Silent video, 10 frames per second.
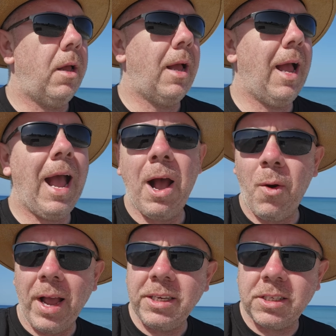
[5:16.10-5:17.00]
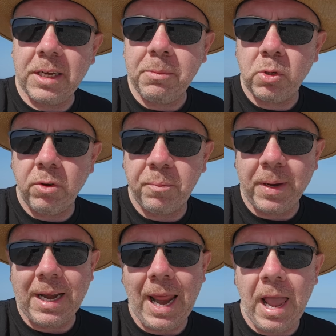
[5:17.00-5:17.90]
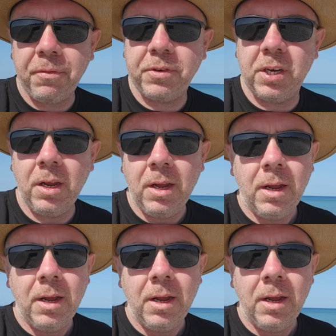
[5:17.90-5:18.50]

how I seem to have been left